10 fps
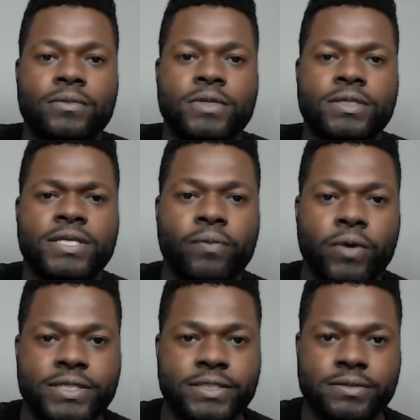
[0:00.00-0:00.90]
to see
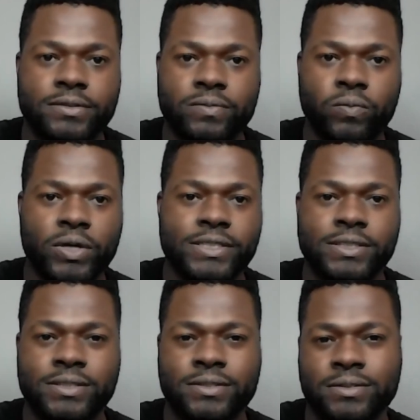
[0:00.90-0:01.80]
what's
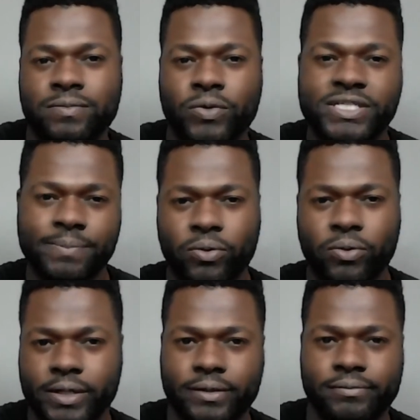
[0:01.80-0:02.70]
what's what's
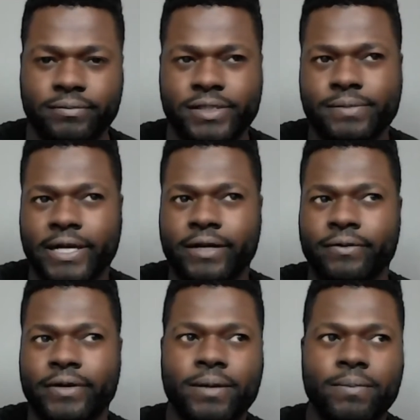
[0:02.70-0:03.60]
important. Is my
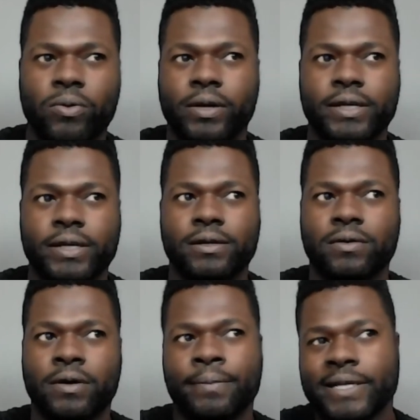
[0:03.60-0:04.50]
career important,
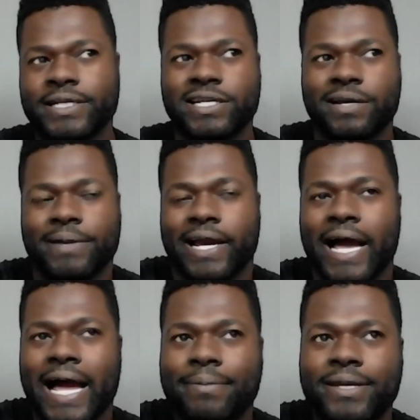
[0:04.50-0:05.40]
or am I just am I a
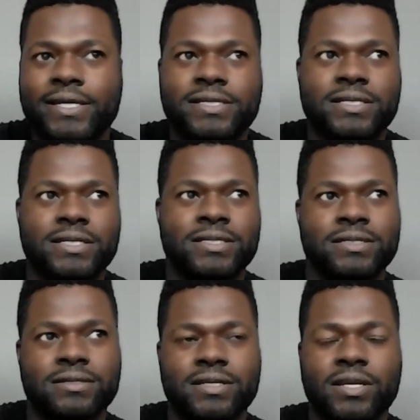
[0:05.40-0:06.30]
hobbyist?
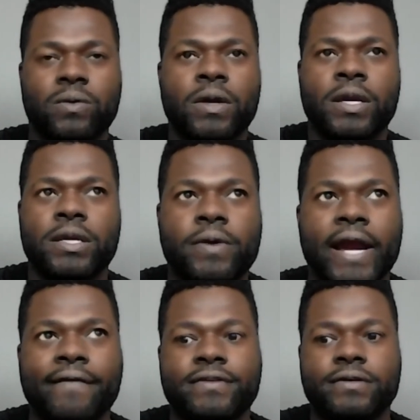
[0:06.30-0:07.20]
Is, you know, you
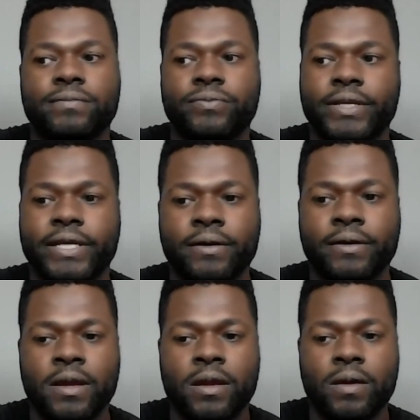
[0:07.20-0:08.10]
have to really
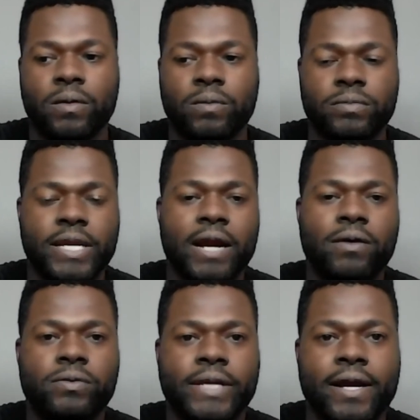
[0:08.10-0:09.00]

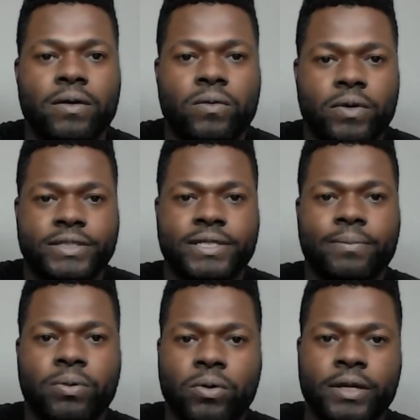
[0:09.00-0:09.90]
narrow down what's
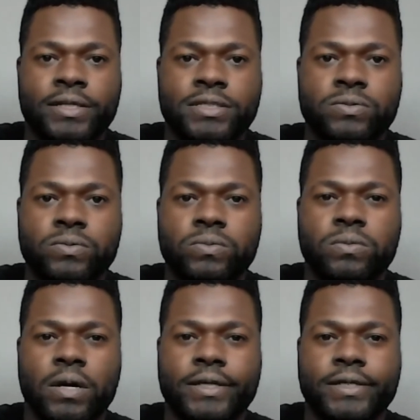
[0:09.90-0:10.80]
important to
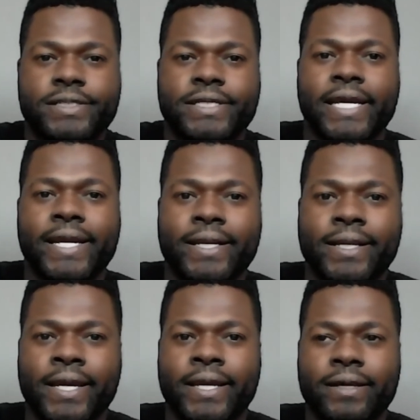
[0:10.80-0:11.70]
understand,
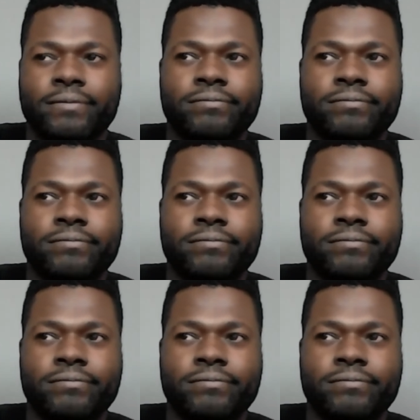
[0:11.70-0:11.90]
like,